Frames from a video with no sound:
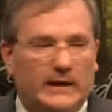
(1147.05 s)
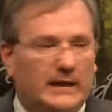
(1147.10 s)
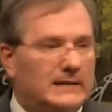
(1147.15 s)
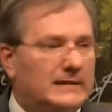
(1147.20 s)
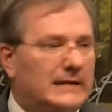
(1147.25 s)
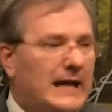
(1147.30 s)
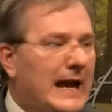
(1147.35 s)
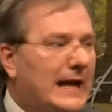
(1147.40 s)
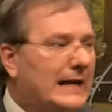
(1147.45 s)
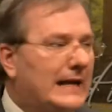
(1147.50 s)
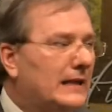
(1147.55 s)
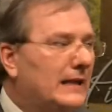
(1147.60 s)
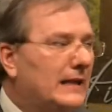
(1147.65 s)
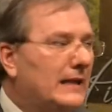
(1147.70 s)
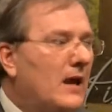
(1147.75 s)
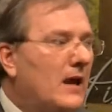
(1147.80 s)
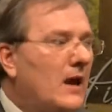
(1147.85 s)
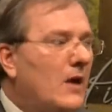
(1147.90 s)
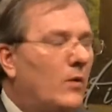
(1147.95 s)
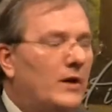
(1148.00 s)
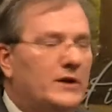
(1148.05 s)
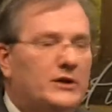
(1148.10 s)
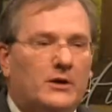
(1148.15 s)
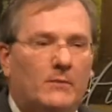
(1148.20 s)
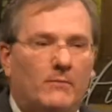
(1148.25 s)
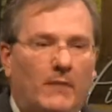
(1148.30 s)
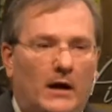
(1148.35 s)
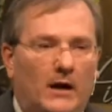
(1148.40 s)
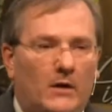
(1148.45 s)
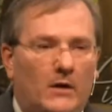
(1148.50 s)
exactly what
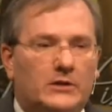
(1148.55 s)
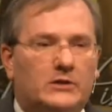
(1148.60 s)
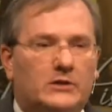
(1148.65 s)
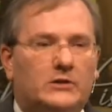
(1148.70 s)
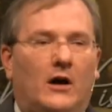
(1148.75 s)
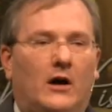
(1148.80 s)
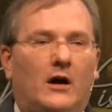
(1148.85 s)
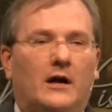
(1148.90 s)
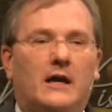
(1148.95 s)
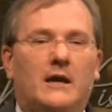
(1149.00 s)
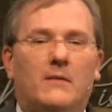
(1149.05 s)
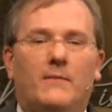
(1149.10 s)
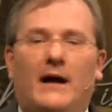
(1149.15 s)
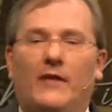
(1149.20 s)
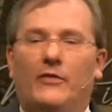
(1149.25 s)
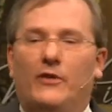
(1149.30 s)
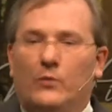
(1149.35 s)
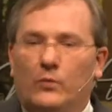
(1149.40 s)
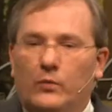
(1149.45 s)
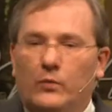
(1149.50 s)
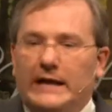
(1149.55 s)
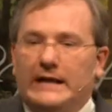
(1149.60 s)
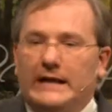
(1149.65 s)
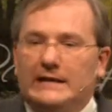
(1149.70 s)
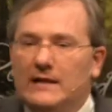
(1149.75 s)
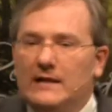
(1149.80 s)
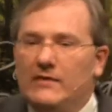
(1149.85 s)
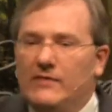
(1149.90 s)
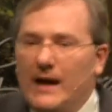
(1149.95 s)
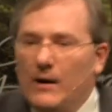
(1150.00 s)
Jamal was talking about, the
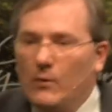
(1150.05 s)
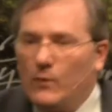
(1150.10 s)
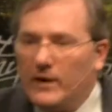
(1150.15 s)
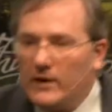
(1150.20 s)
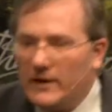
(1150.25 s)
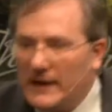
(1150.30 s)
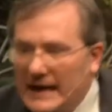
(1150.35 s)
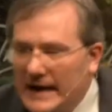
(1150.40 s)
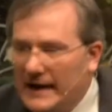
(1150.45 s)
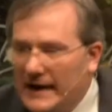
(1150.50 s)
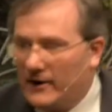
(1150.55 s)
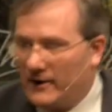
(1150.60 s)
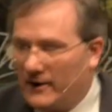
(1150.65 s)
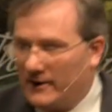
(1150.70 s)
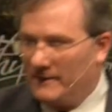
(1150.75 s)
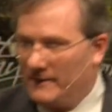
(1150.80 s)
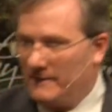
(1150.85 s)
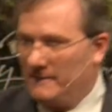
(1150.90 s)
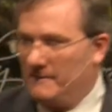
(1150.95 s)
reason that we're here